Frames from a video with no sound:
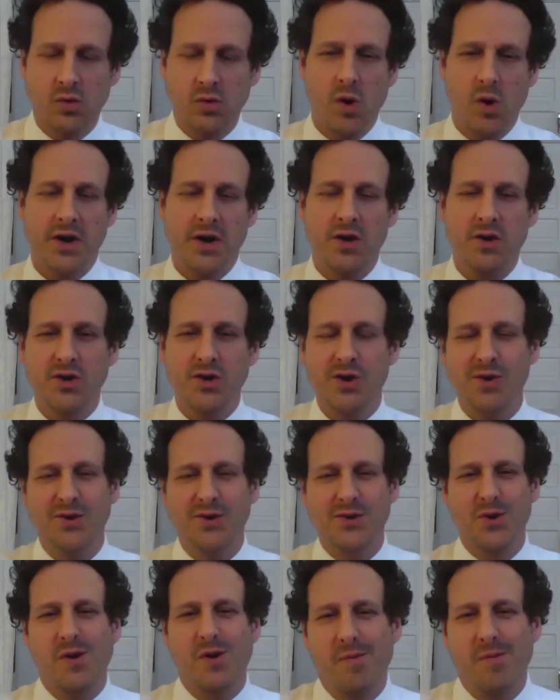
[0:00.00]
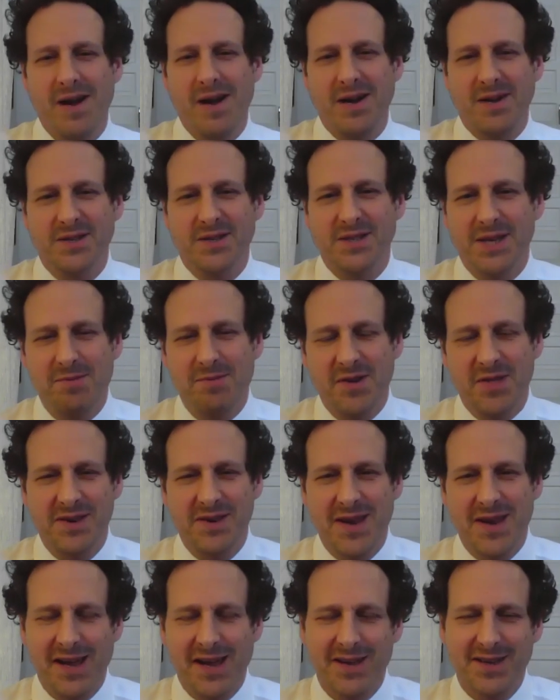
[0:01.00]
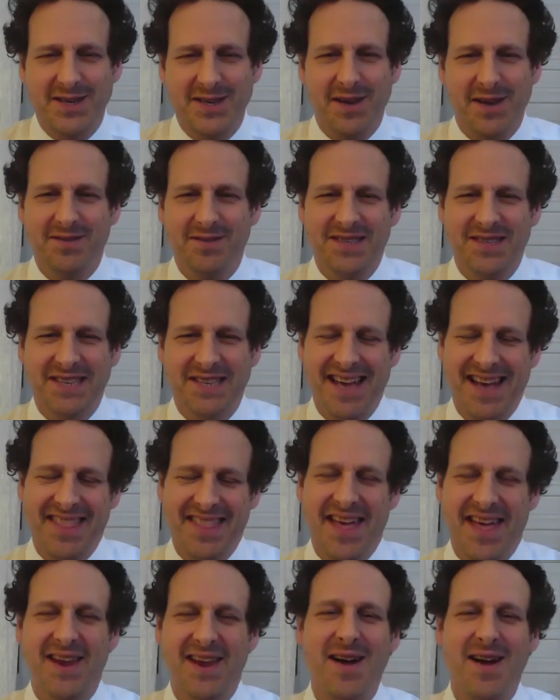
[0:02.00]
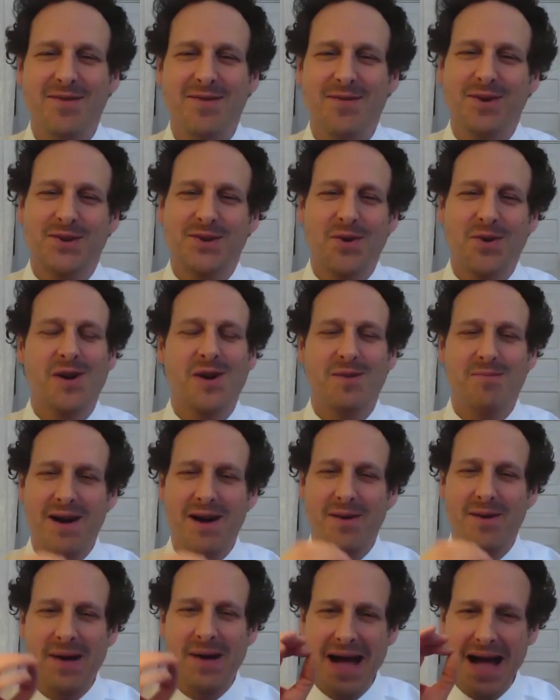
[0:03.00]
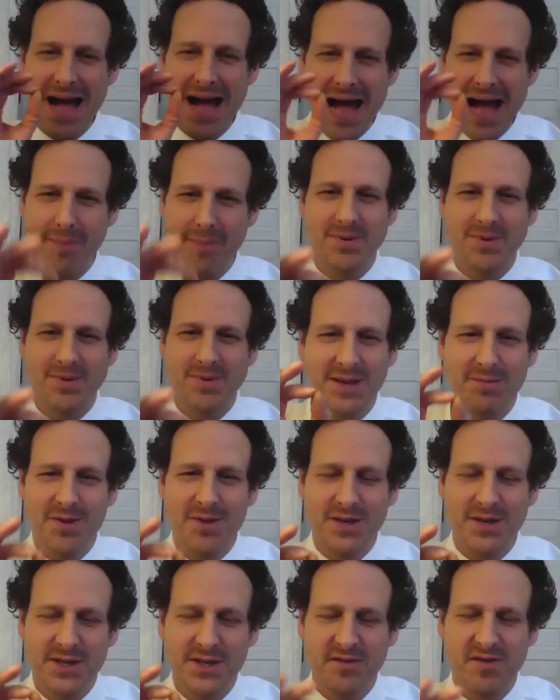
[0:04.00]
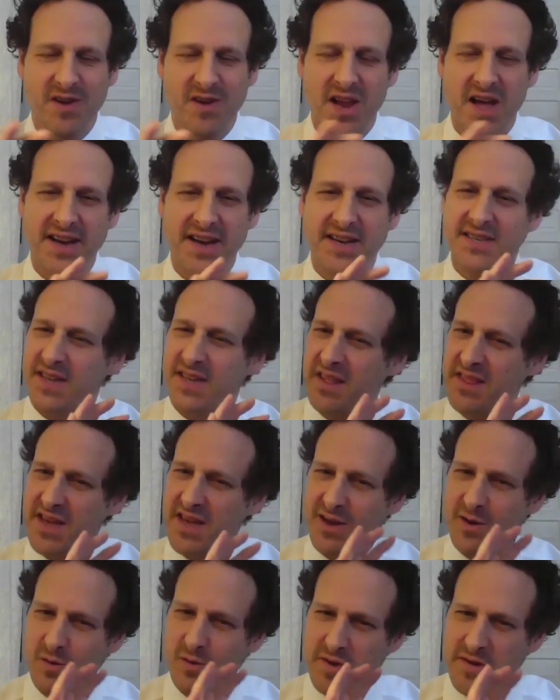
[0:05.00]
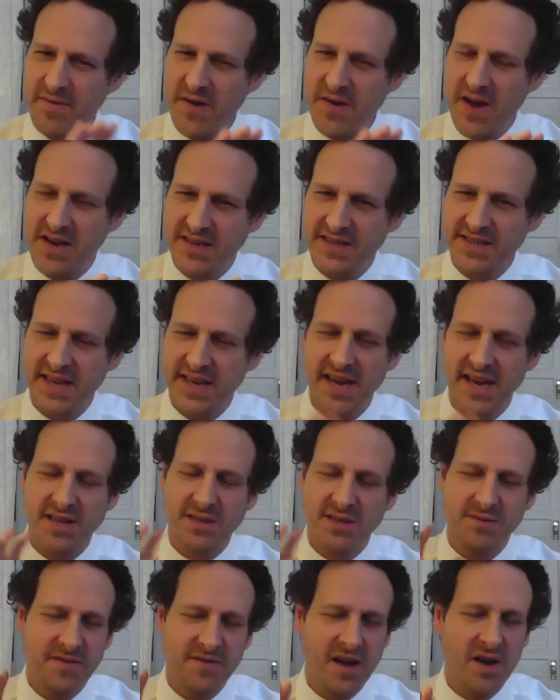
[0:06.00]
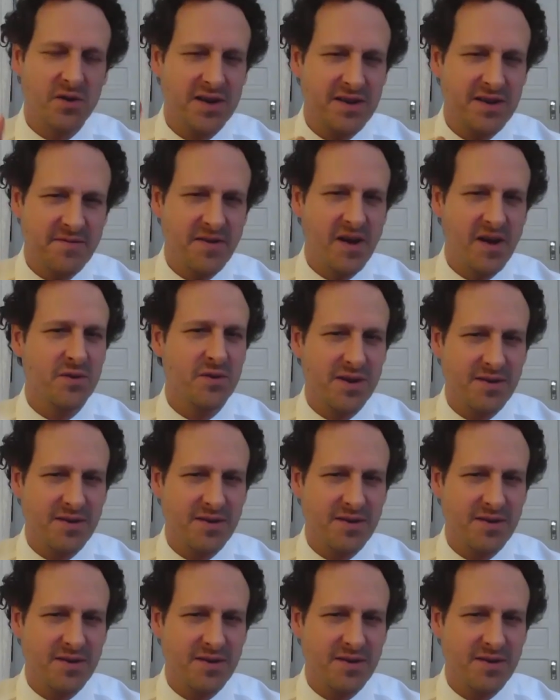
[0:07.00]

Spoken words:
why don't you talk about some of the negatives, and then I will talk about perhaps some of the silver linings. I think it would be fair to say it's very, very,